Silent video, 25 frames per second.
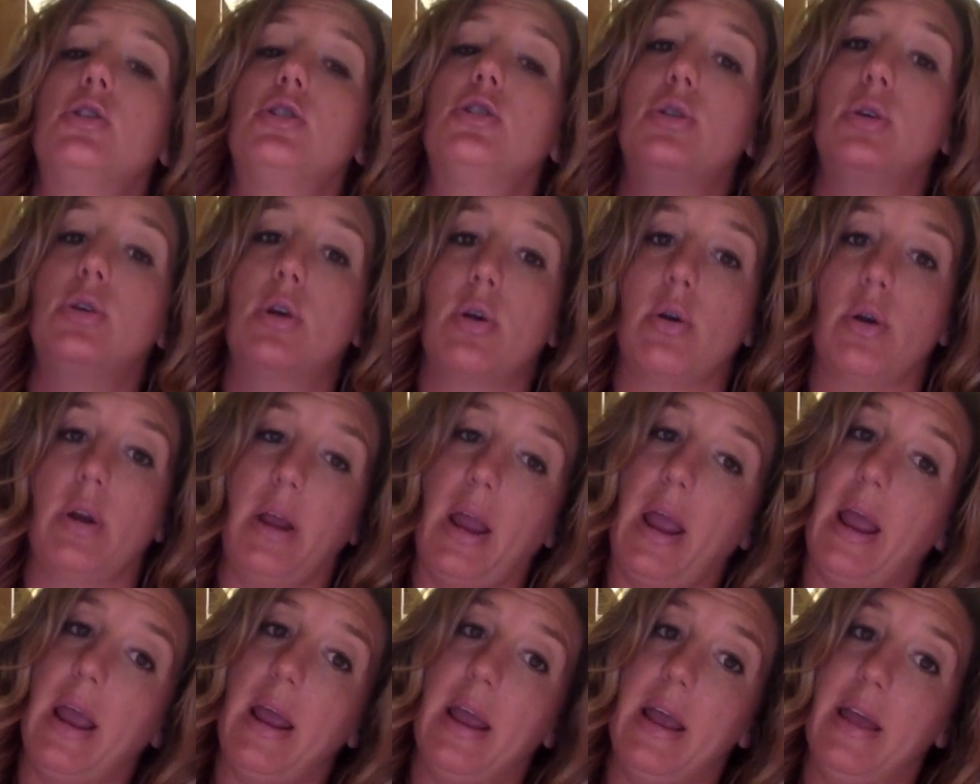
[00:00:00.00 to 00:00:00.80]
to
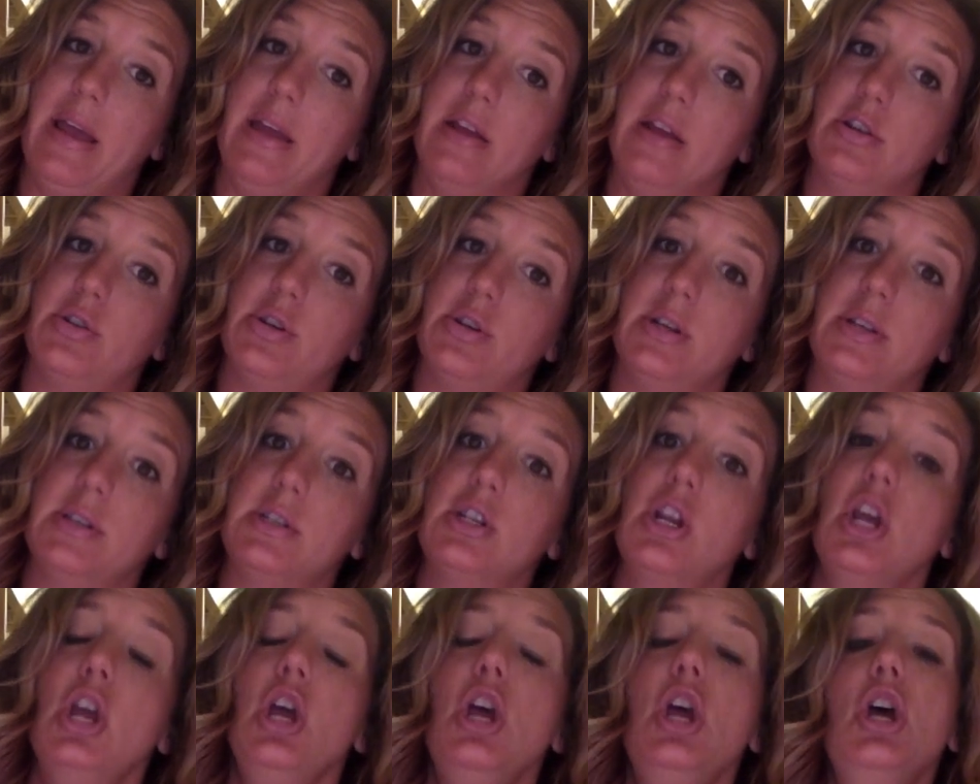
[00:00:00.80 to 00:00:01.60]
create
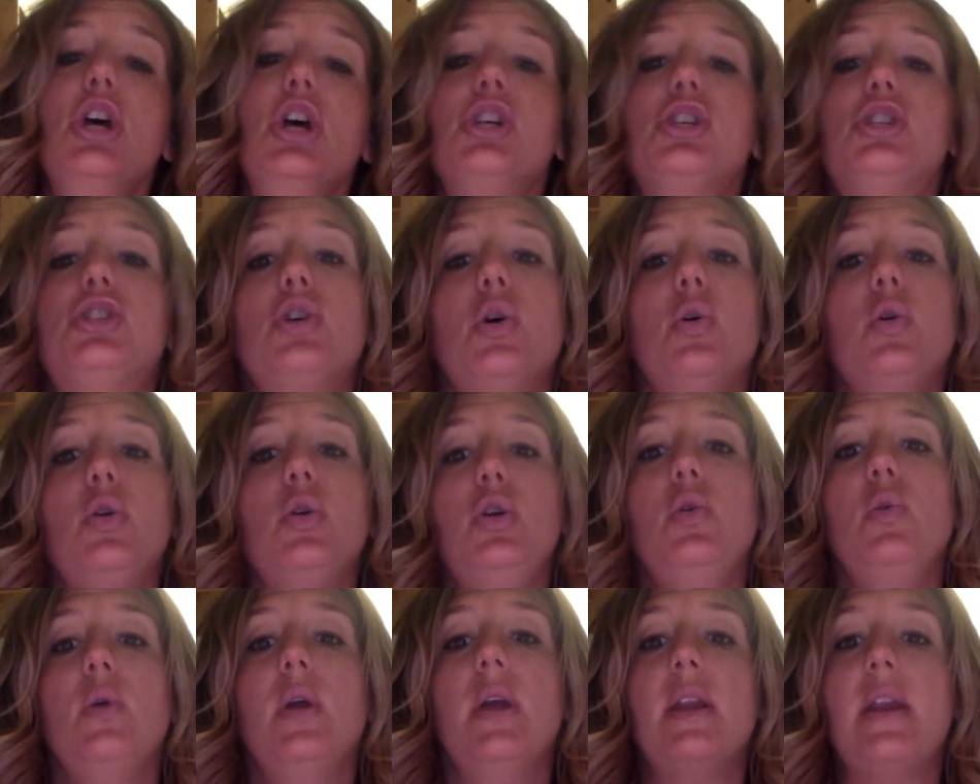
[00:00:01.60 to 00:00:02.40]
interest. So
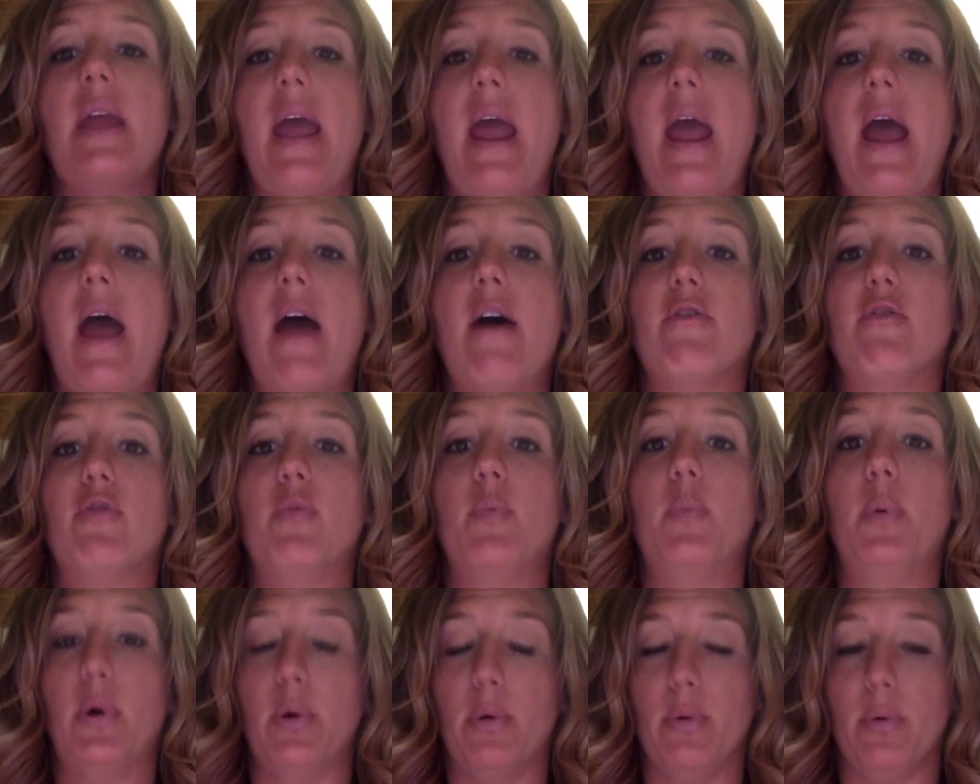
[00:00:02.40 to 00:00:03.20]
you can have
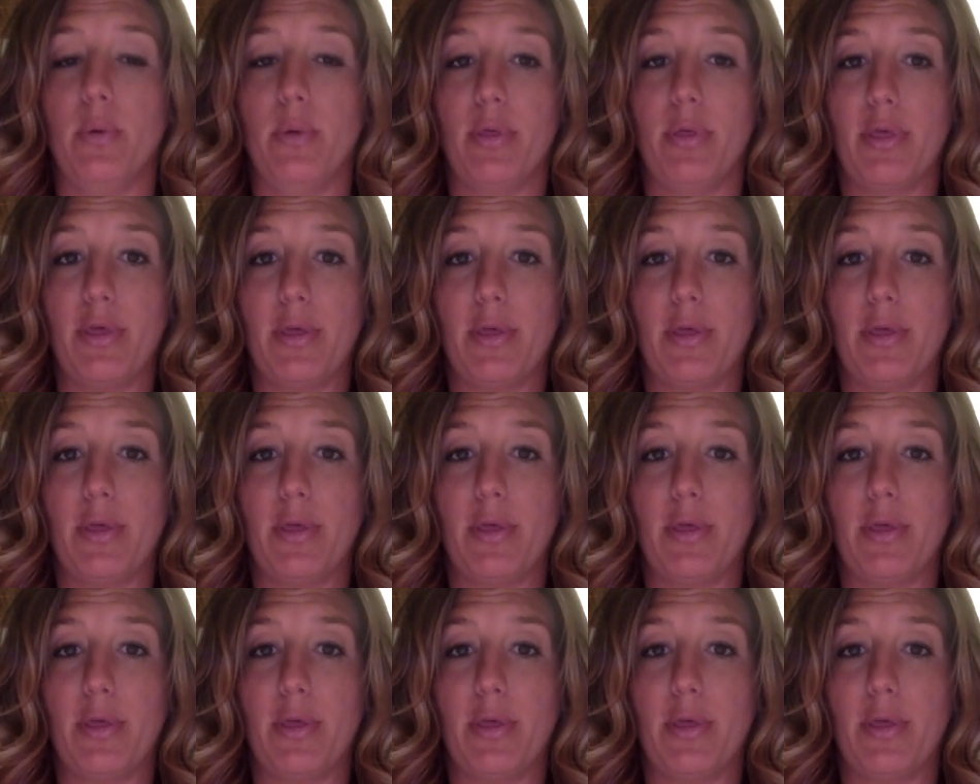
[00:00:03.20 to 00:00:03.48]
both.